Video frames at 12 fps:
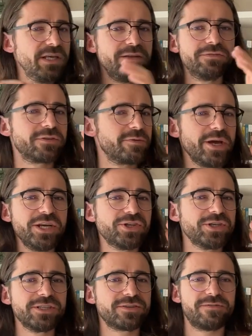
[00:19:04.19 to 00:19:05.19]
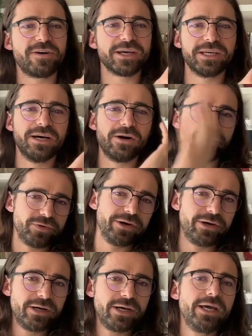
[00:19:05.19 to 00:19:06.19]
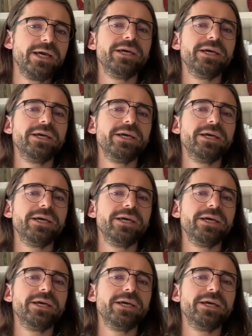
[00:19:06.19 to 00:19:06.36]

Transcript: Information is fucking out there.